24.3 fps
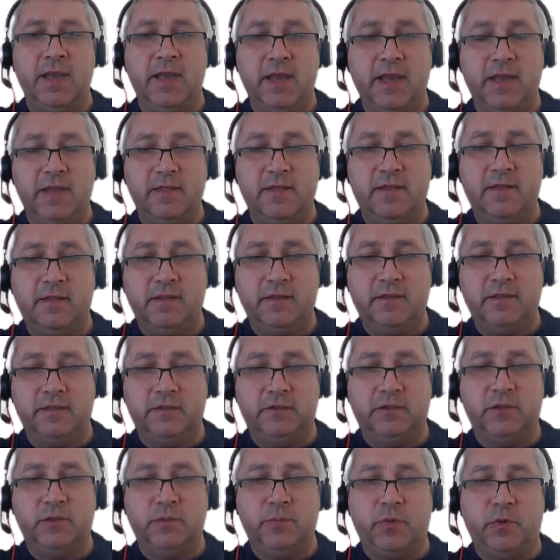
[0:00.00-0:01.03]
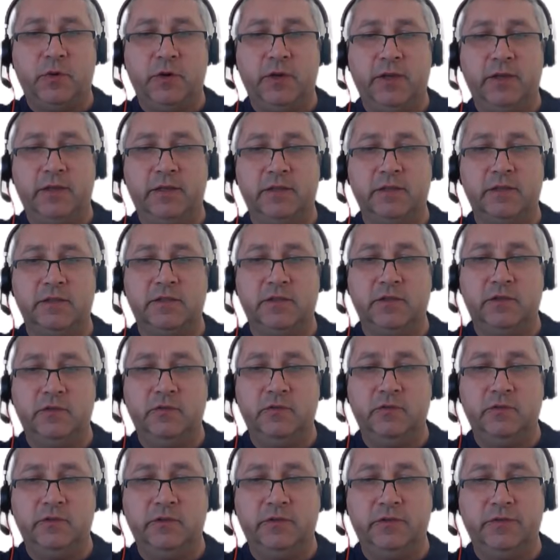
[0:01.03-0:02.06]
And the third point,
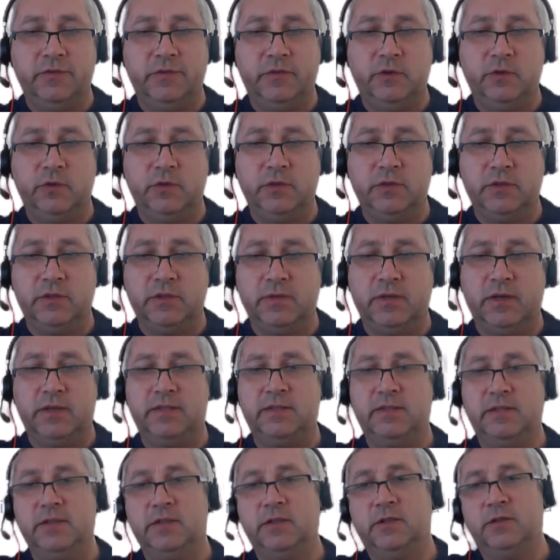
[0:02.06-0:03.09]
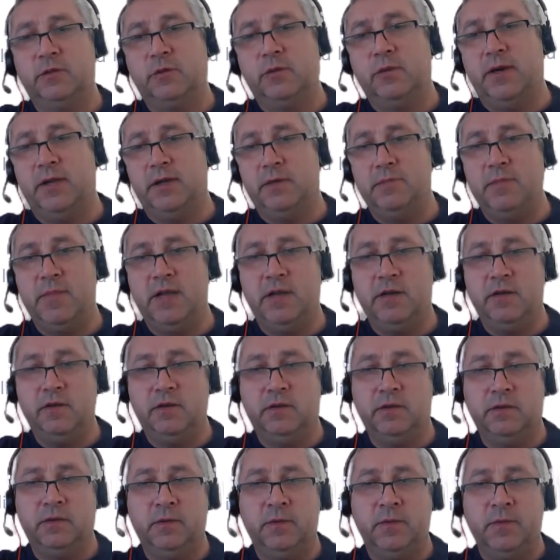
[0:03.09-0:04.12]
security reviews are still quite
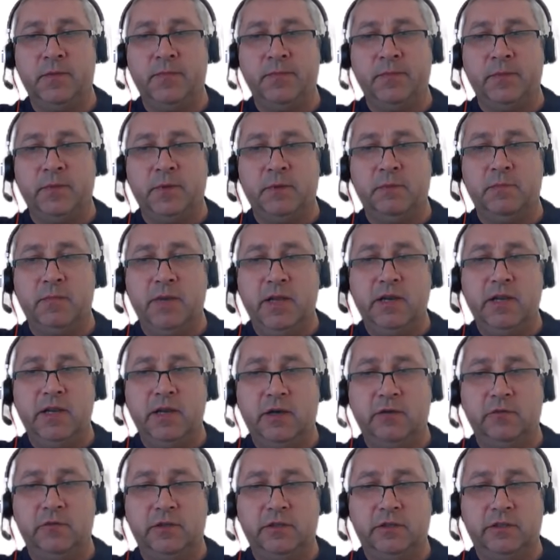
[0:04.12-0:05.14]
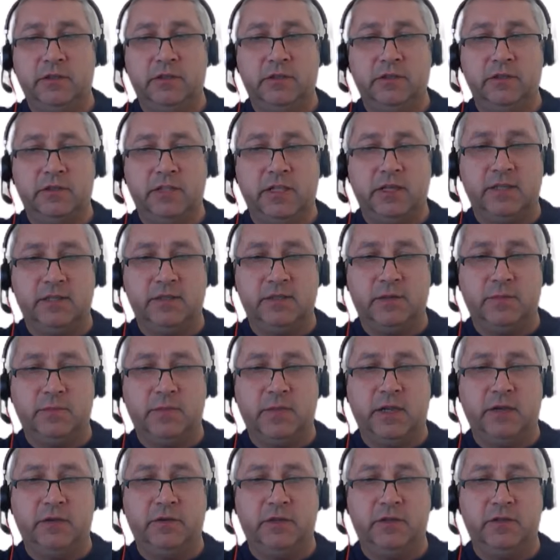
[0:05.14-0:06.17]
manual. Many auditors ask
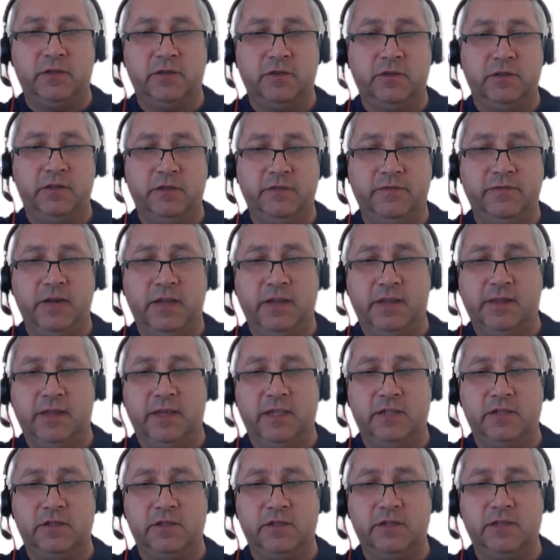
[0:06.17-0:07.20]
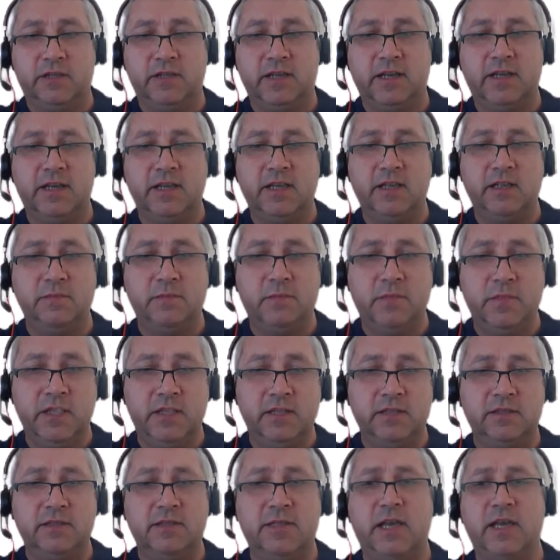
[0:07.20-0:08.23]
about SOD violations, and
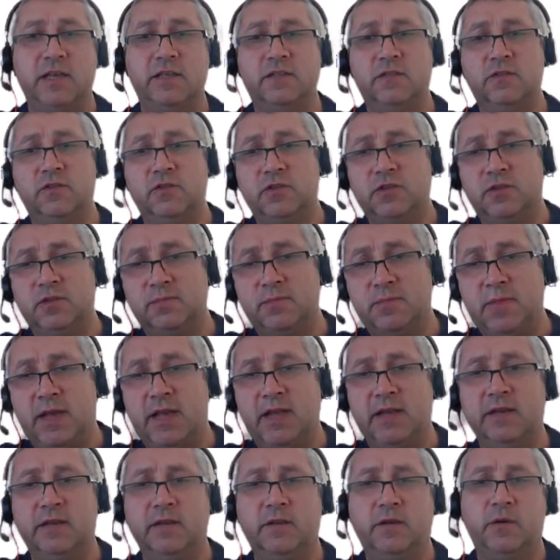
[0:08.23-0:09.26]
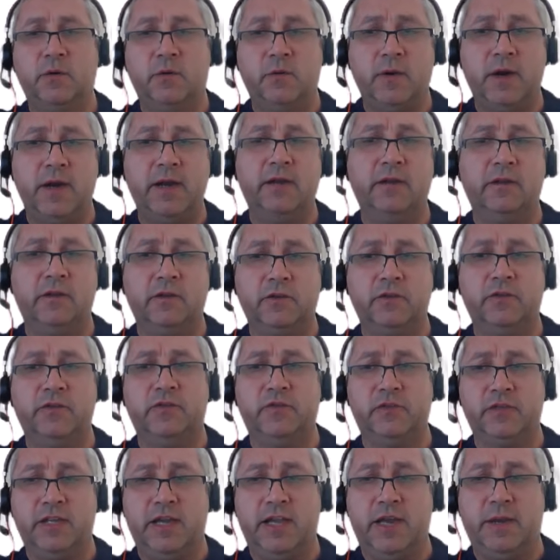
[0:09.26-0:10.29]
admins has to spend quite a lot
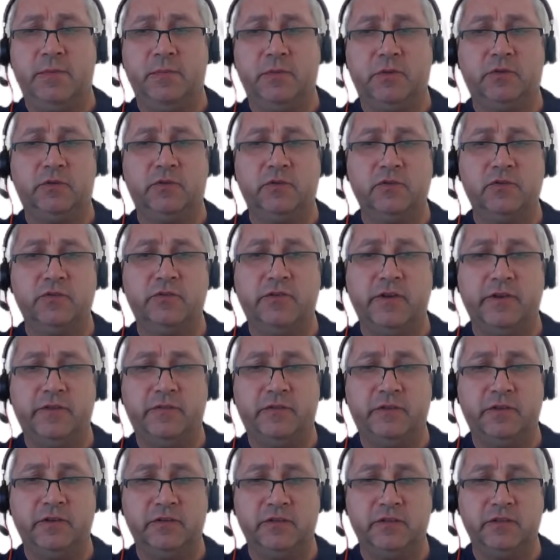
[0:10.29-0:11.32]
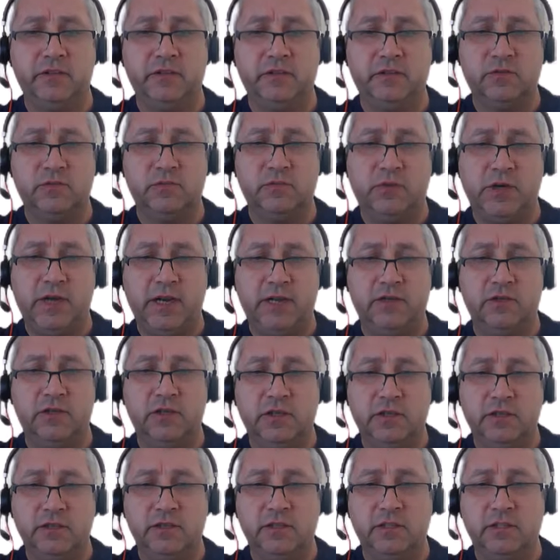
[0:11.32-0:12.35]
of time cross-referencing
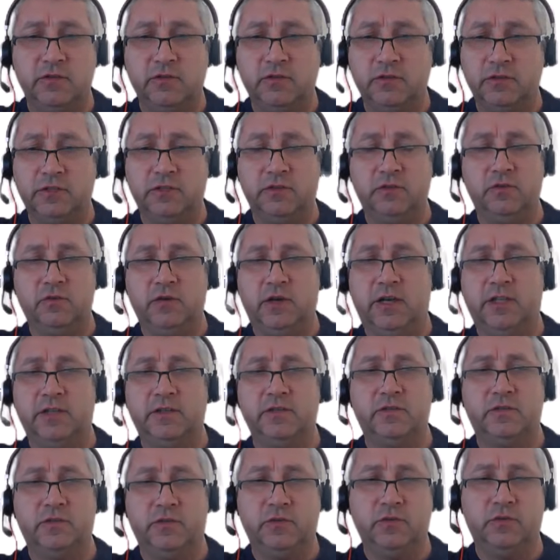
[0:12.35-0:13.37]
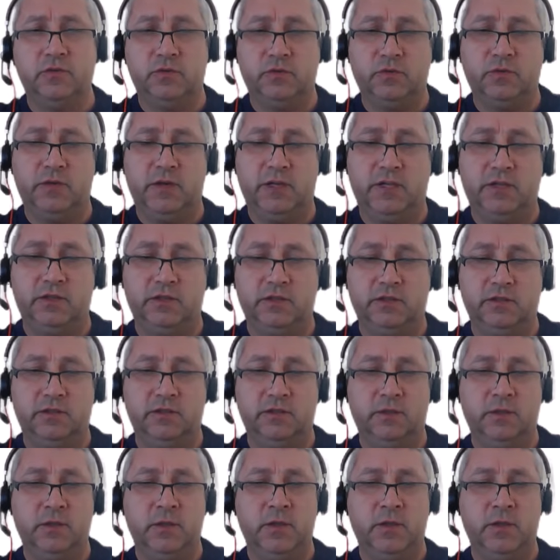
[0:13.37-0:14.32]
spreadsheets in order to answer those questions.